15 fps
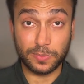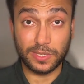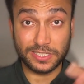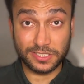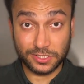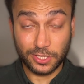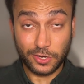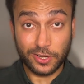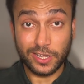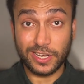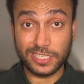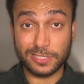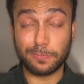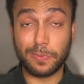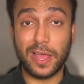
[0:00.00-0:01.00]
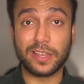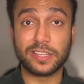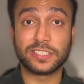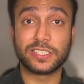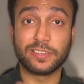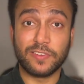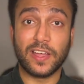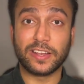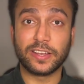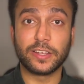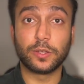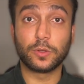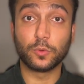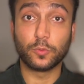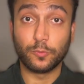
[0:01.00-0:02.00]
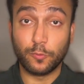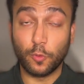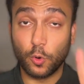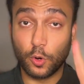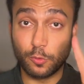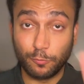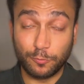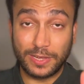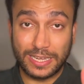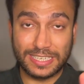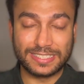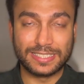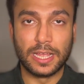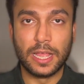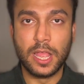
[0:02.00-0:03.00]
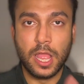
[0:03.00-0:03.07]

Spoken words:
This 30 days plan is divided into 4 weeks.